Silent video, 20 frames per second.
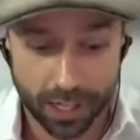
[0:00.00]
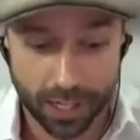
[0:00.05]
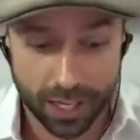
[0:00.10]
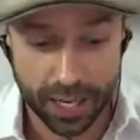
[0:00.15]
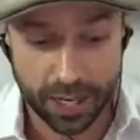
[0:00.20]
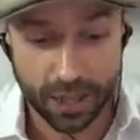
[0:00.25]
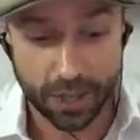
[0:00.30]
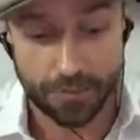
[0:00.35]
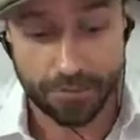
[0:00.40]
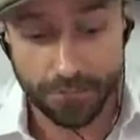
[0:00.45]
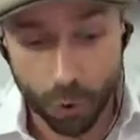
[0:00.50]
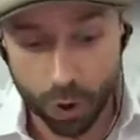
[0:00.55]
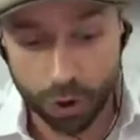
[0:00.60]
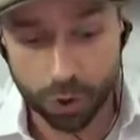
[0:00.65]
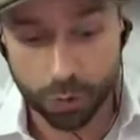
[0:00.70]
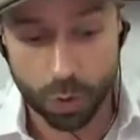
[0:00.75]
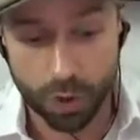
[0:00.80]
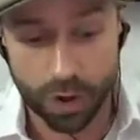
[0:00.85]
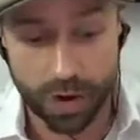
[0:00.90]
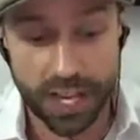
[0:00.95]
Okay, the
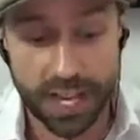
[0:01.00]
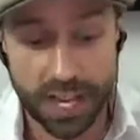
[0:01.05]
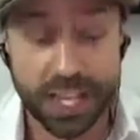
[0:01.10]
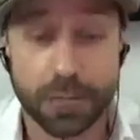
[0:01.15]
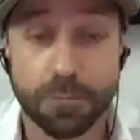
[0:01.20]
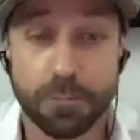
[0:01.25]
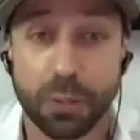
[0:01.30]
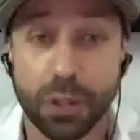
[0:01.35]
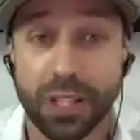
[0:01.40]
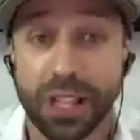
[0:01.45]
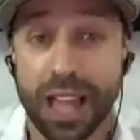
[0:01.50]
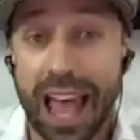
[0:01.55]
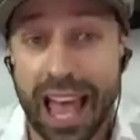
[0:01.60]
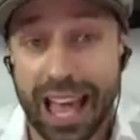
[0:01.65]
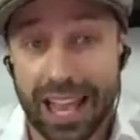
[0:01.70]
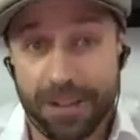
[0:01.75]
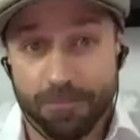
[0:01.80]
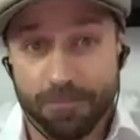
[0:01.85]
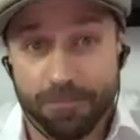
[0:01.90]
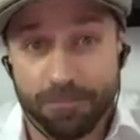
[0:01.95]
fourth one is play.